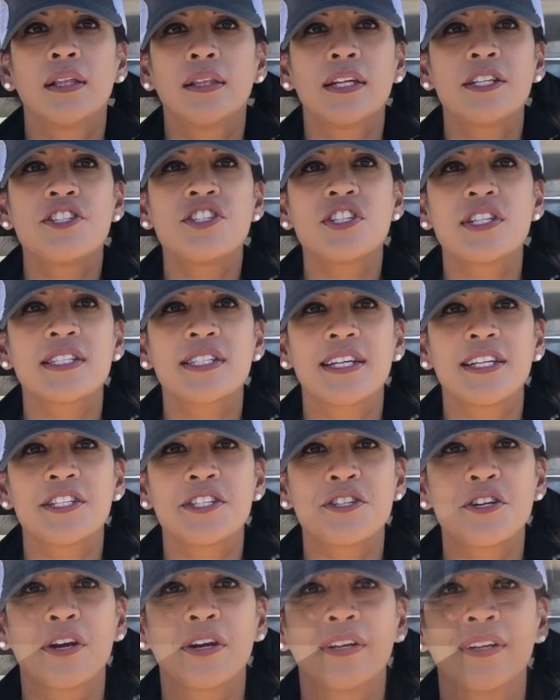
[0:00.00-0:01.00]
Let's just get
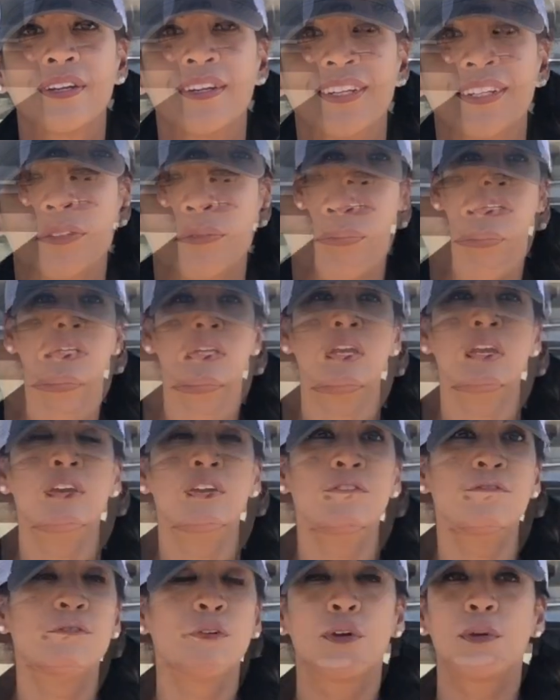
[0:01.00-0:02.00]
started.
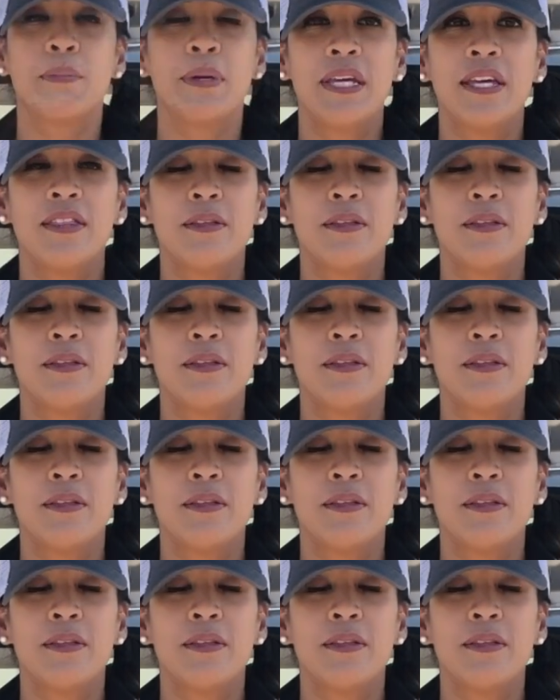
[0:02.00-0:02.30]
For me,